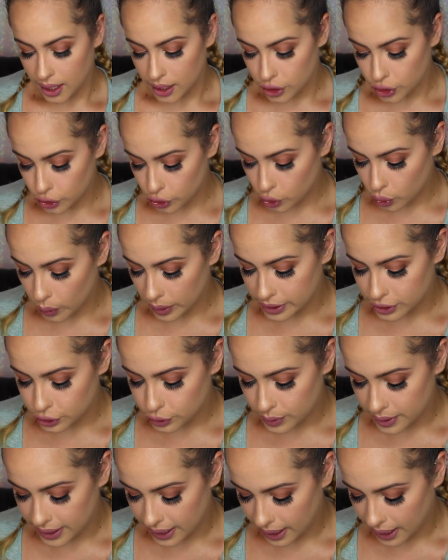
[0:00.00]
You're going
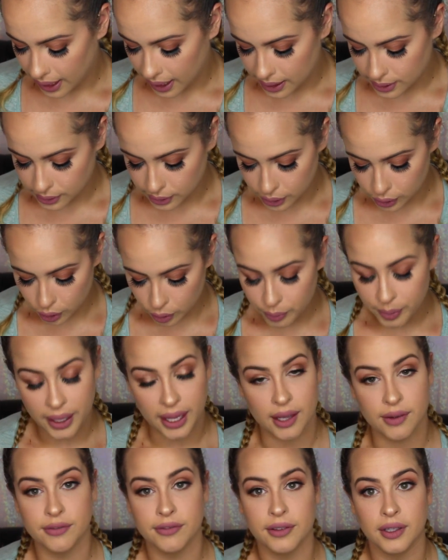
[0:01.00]
to get a little
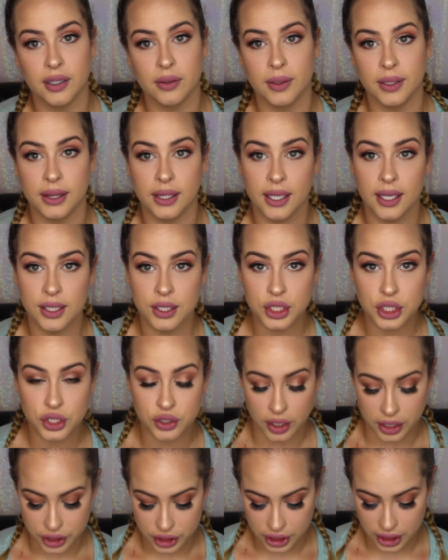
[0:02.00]
pamphlet with the
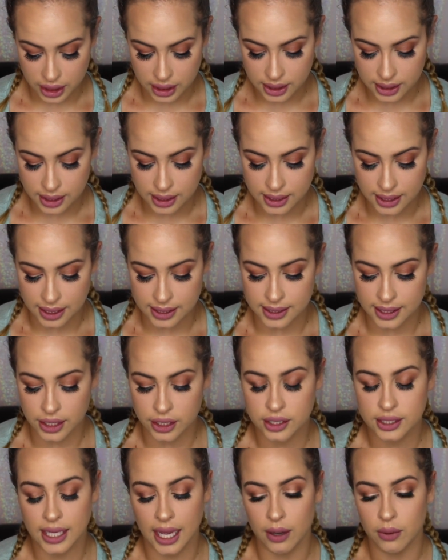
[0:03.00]
instructions. It says,
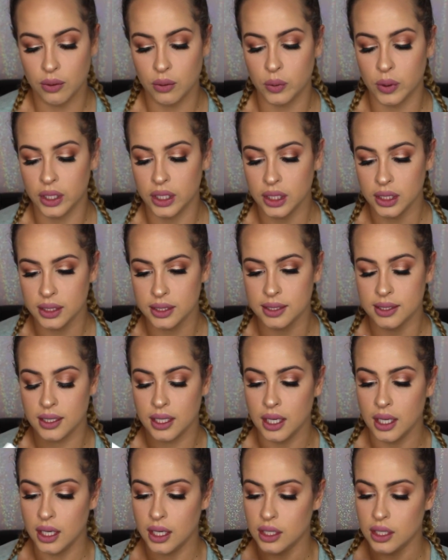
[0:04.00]
here's how it works.